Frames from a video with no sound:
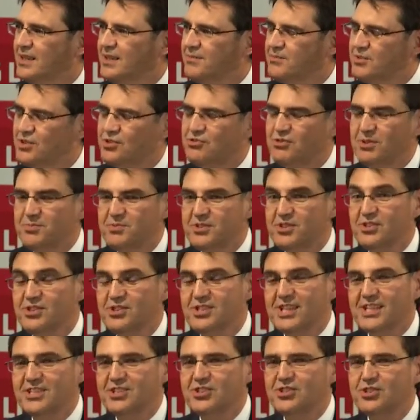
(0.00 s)
descriptions
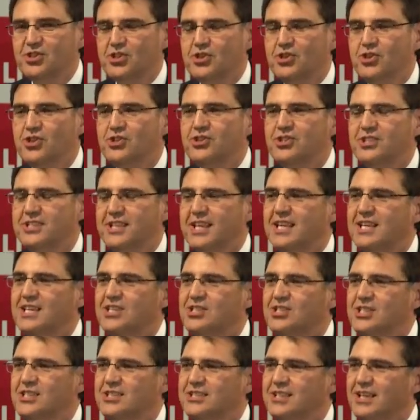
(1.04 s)
such as urgent care
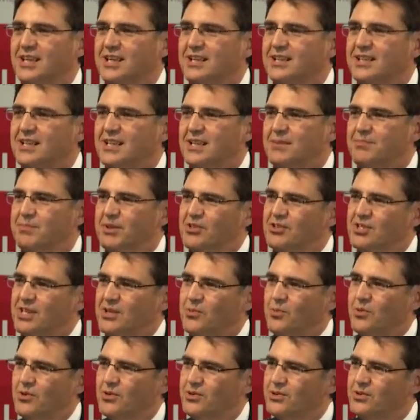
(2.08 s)
centre, because they
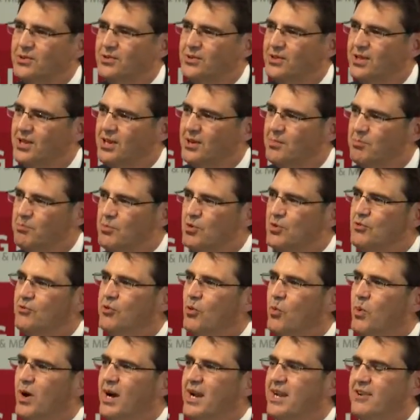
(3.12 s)
want to move
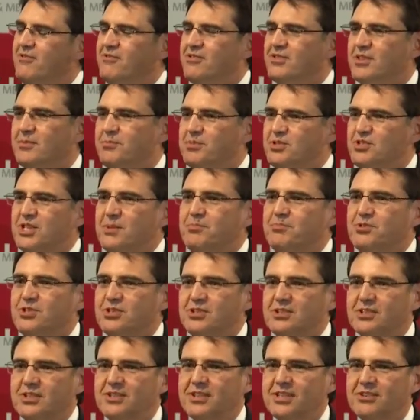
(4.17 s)
away from the
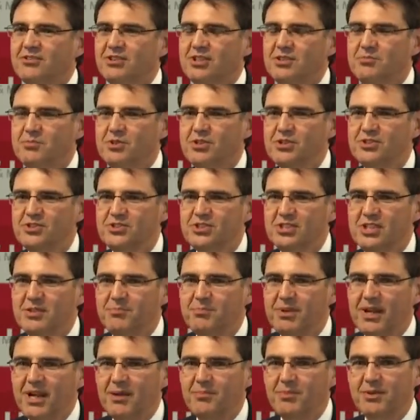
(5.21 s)
perception that they're an emergency
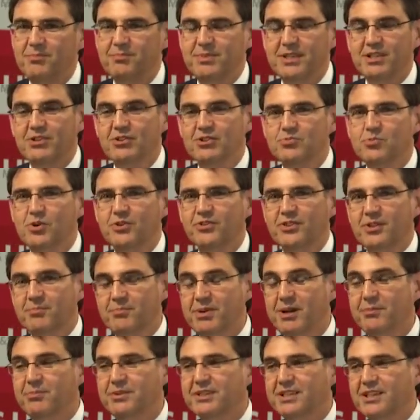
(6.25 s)
department, because what the
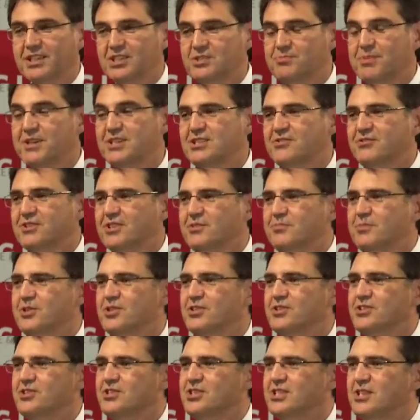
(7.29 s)
public expects of an
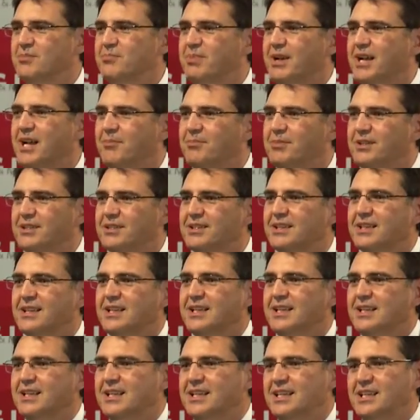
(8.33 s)
emergency department
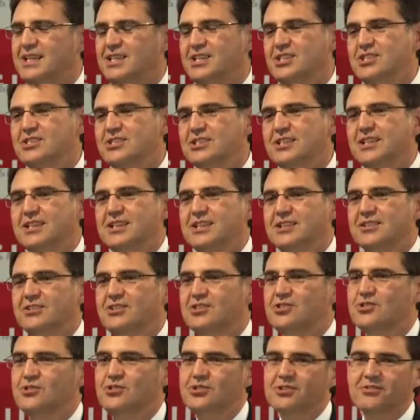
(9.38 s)
is the
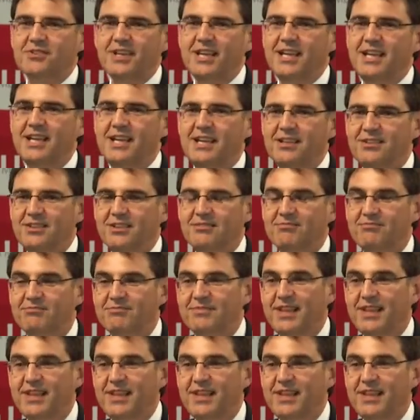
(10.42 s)
sort of care that